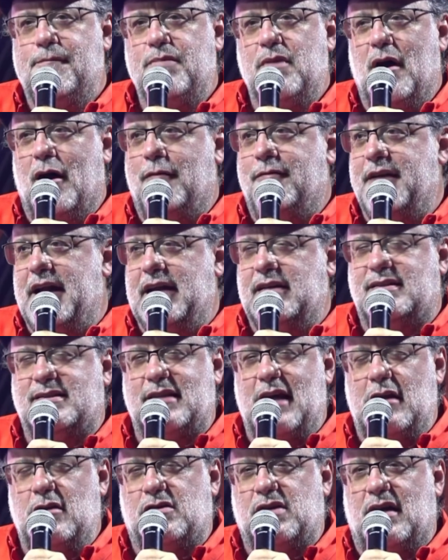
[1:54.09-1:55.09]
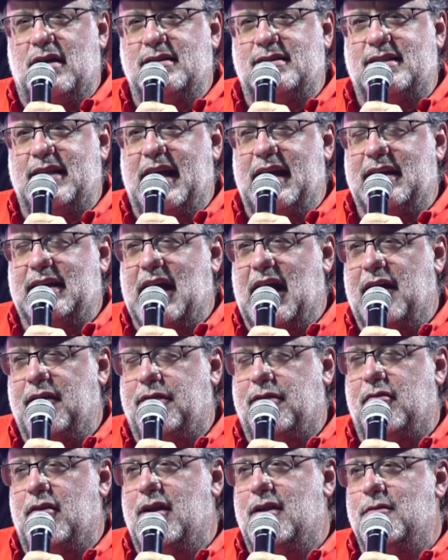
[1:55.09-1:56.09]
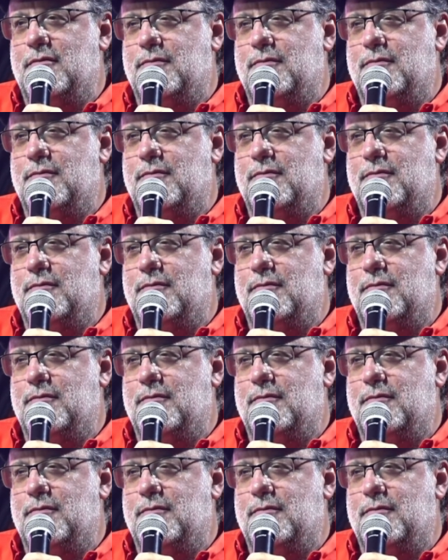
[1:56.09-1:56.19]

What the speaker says: of East Central St. Catherine.